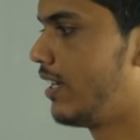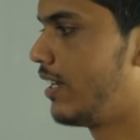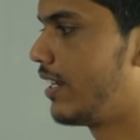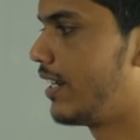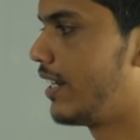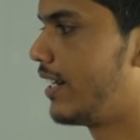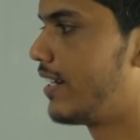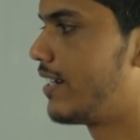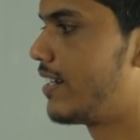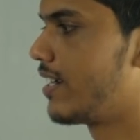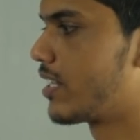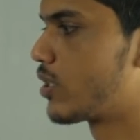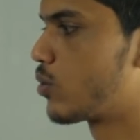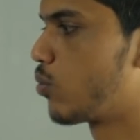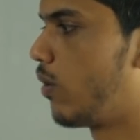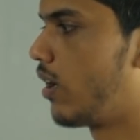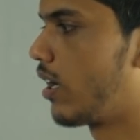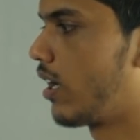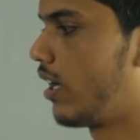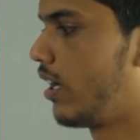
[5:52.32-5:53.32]
it does
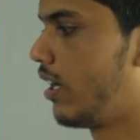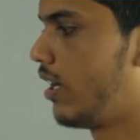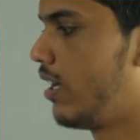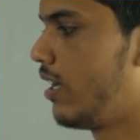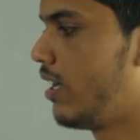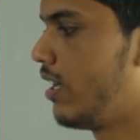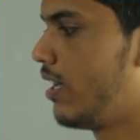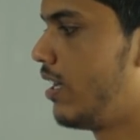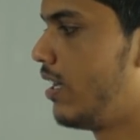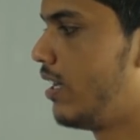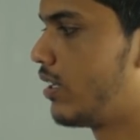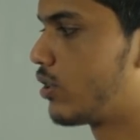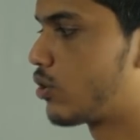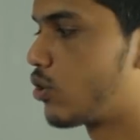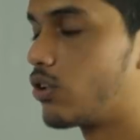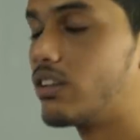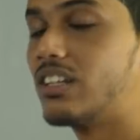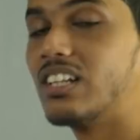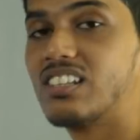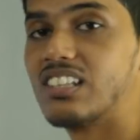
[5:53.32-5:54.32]
work. So
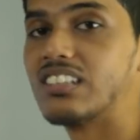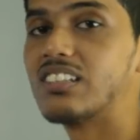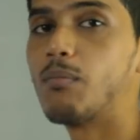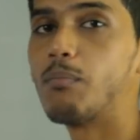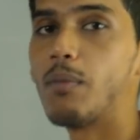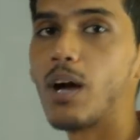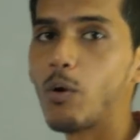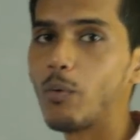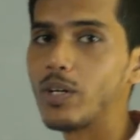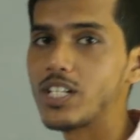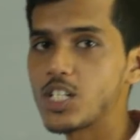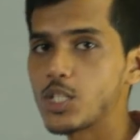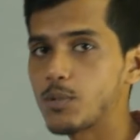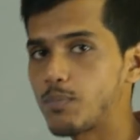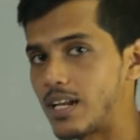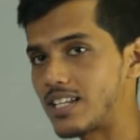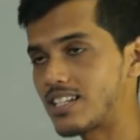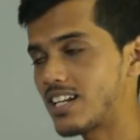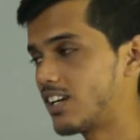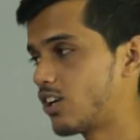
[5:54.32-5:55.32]
this is a bug which is
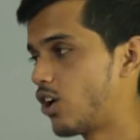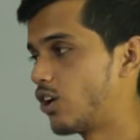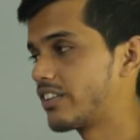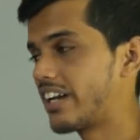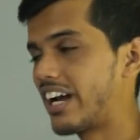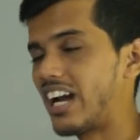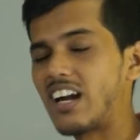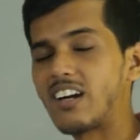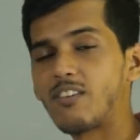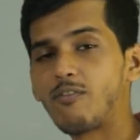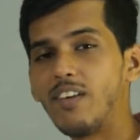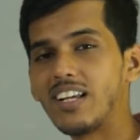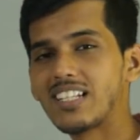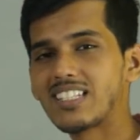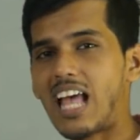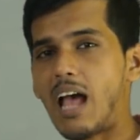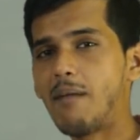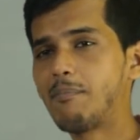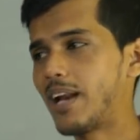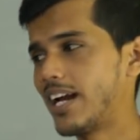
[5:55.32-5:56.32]
present on the Netflix
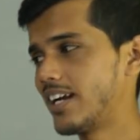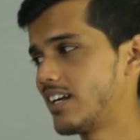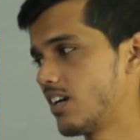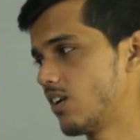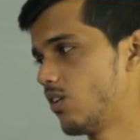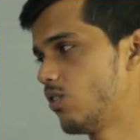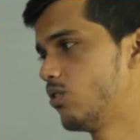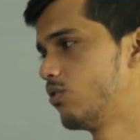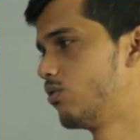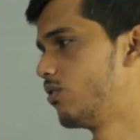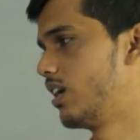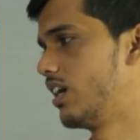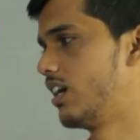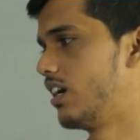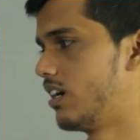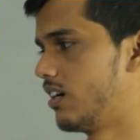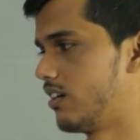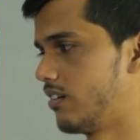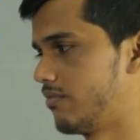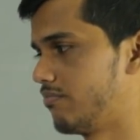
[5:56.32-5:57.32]
app right
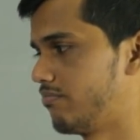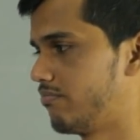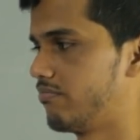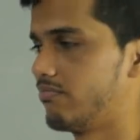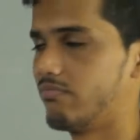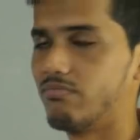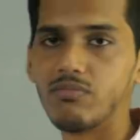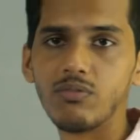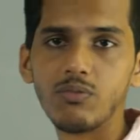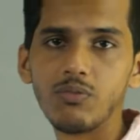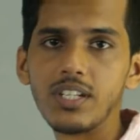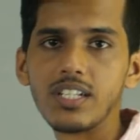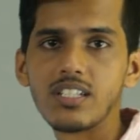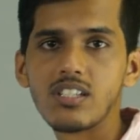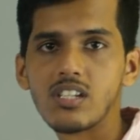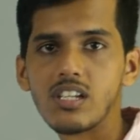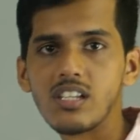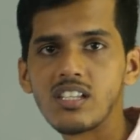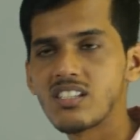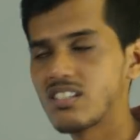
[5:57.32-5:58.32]
now, which
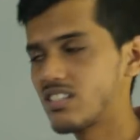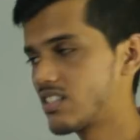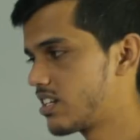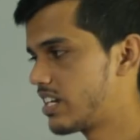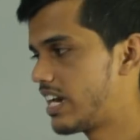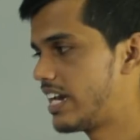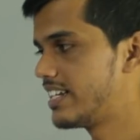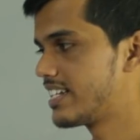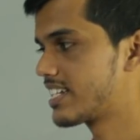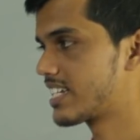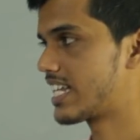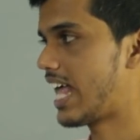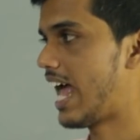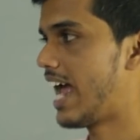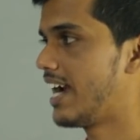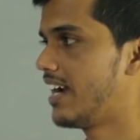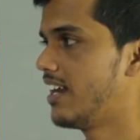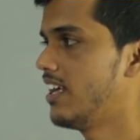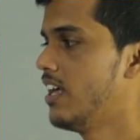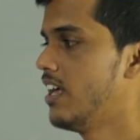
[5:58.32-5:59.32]
is really sad.